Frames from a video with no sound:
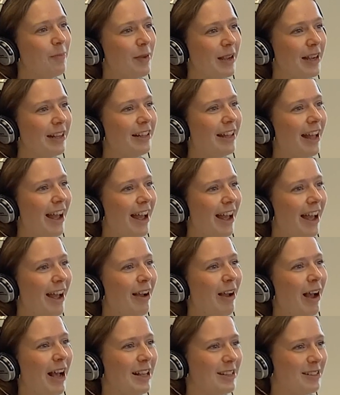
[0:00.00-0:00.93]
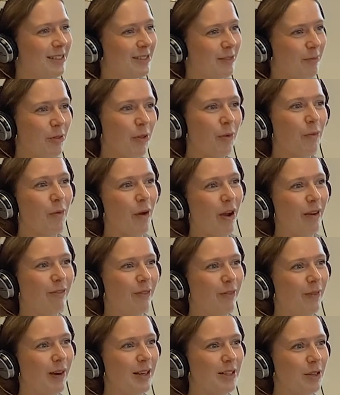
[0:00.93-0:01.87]
Being there as someone that worked
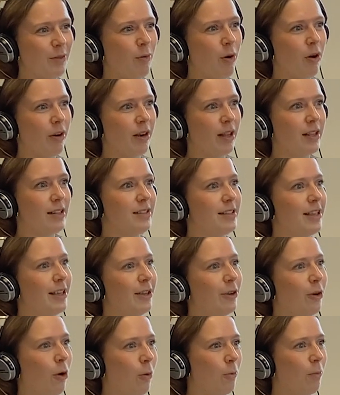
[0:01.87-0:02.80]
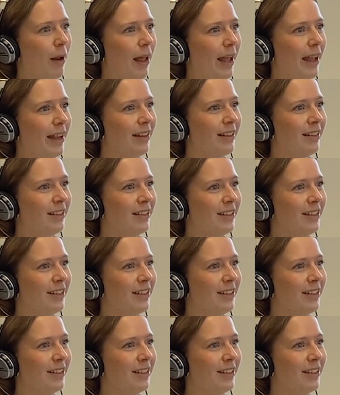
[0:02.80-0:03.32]
for Radio 1 and seeing Coldplay.